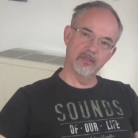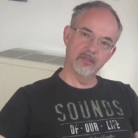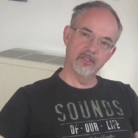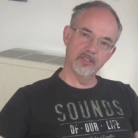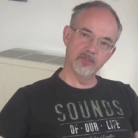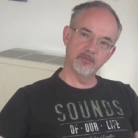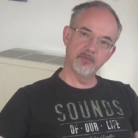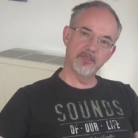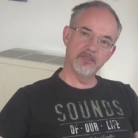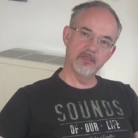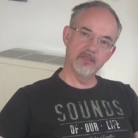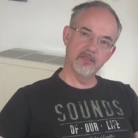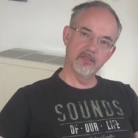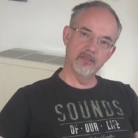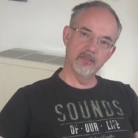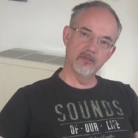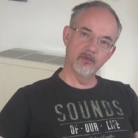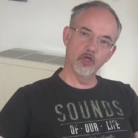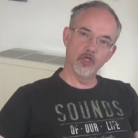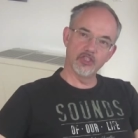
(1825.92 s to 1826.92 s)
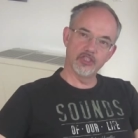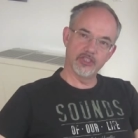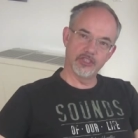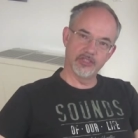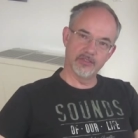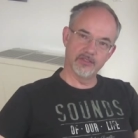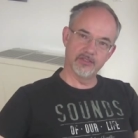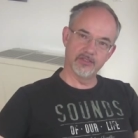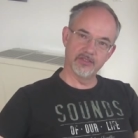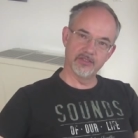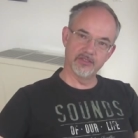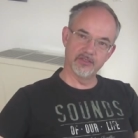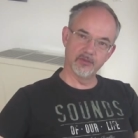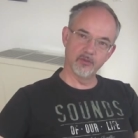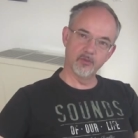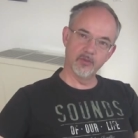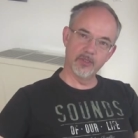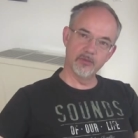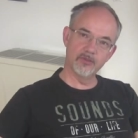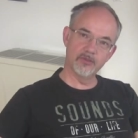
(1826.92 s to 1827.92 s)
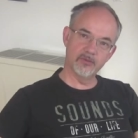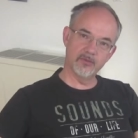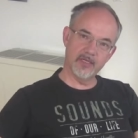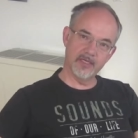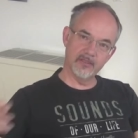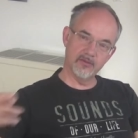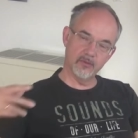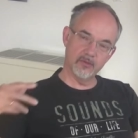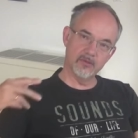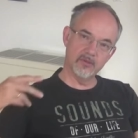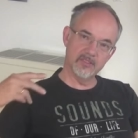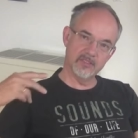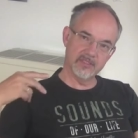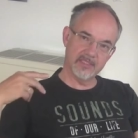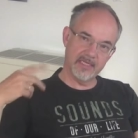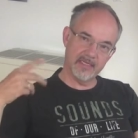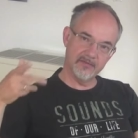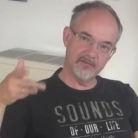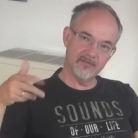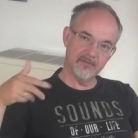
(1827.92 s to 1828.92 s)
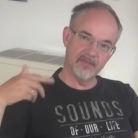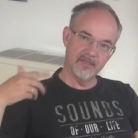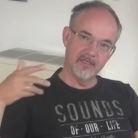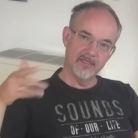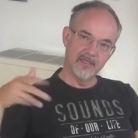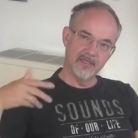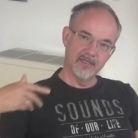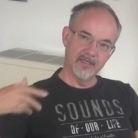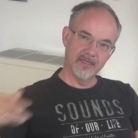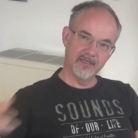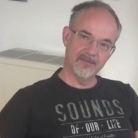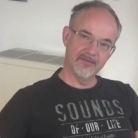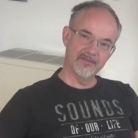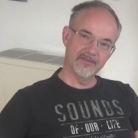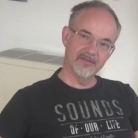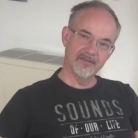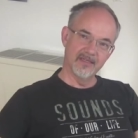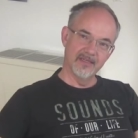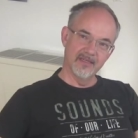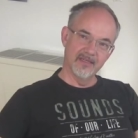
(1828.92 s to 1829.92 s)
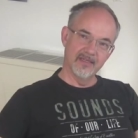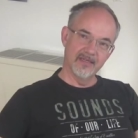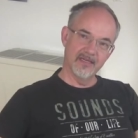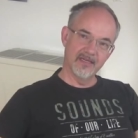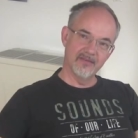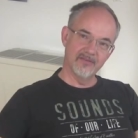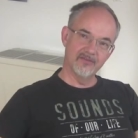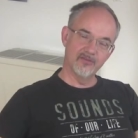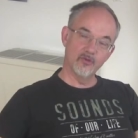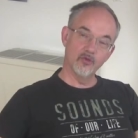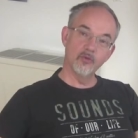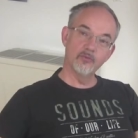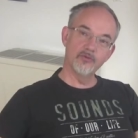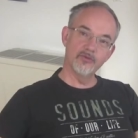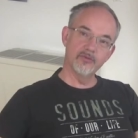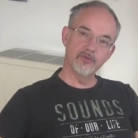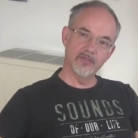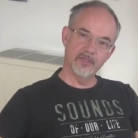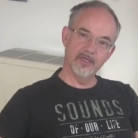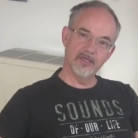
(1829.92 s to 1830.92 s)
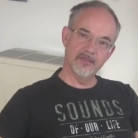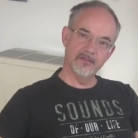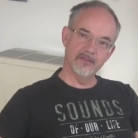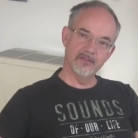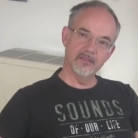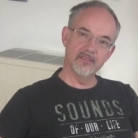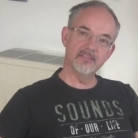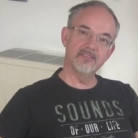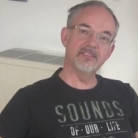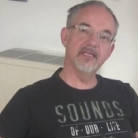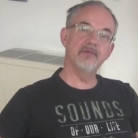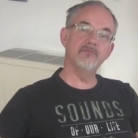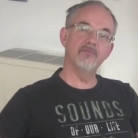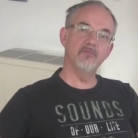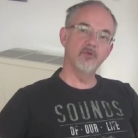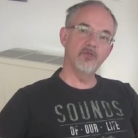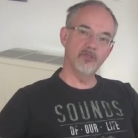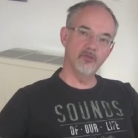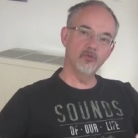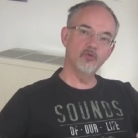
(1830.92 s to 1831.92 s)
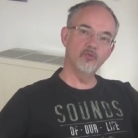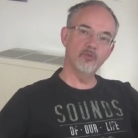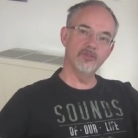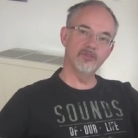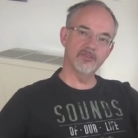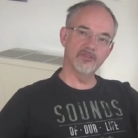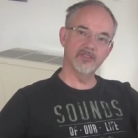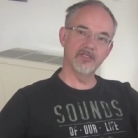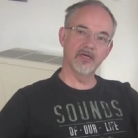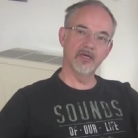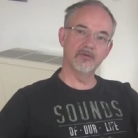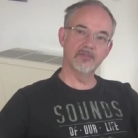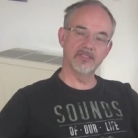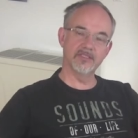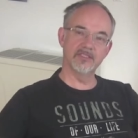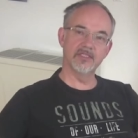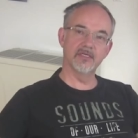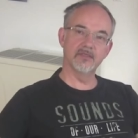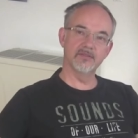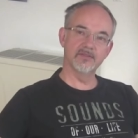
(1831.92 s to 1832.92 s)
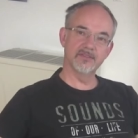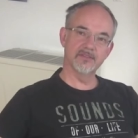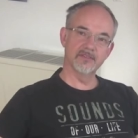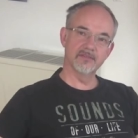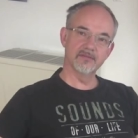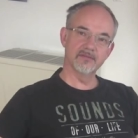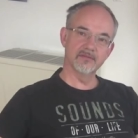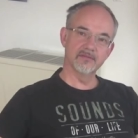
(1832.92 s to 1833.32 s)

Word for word: speaking nonsense. So we're mm-hmm. trying to understand and and communicate. The same we do with our sons.